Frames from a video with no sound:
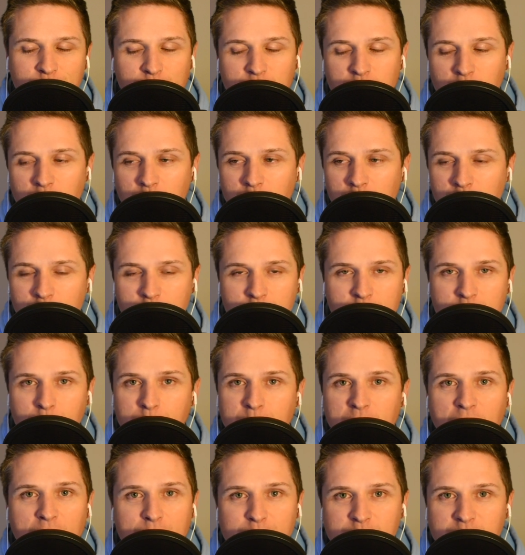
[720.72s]
So
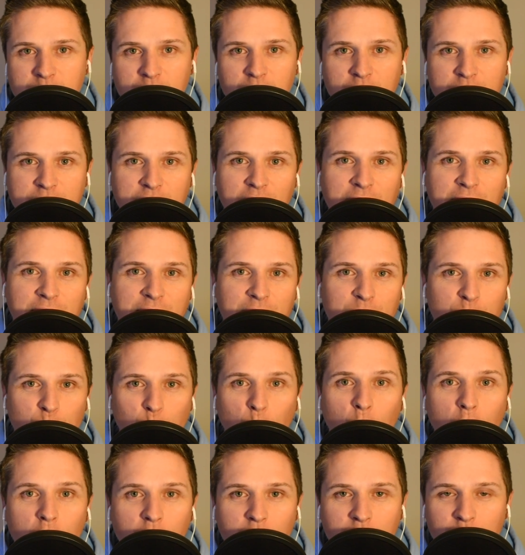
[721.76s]
sometimes a tight end
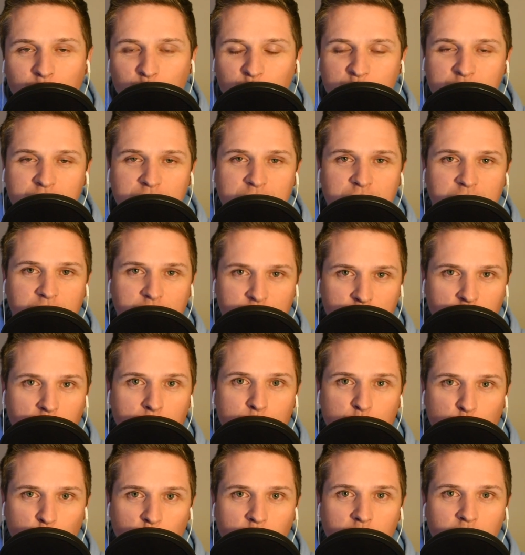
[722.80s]
1, which is like a
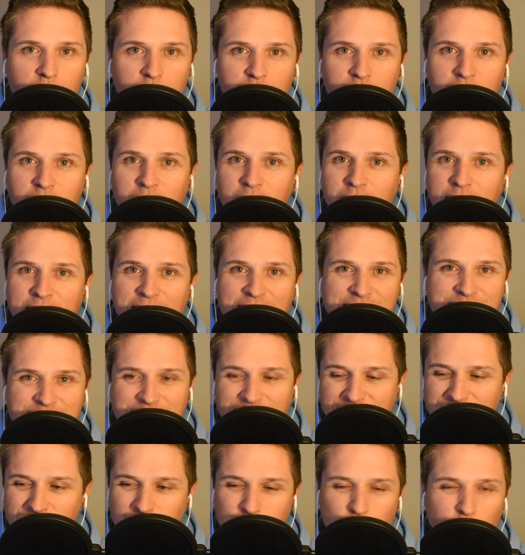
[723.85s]
top 12, that
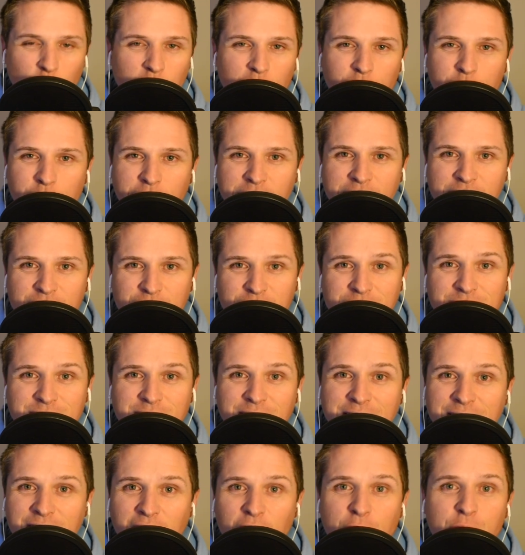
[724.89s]
6 to 12 range is
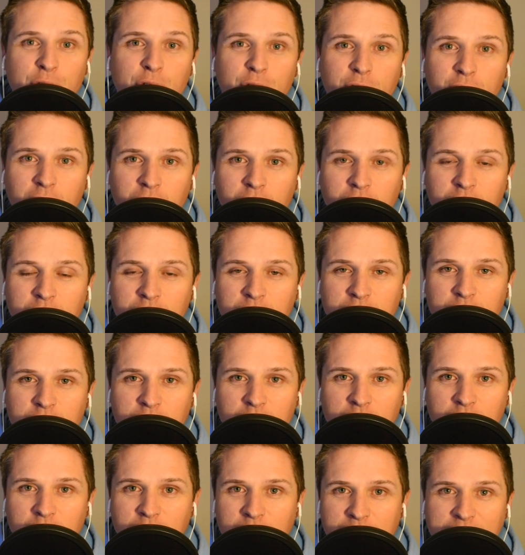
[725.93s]
like under
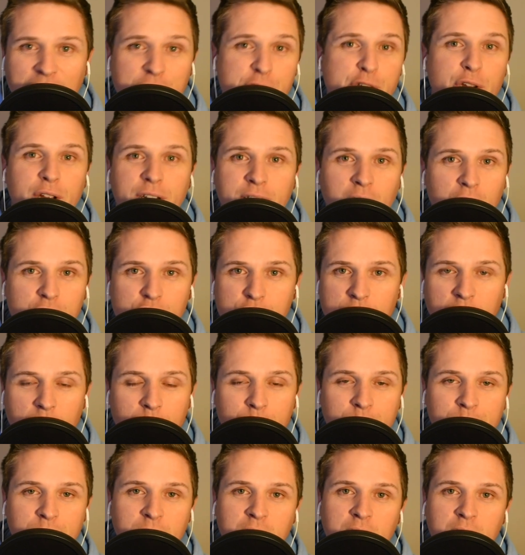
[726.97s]
catching a touchdown.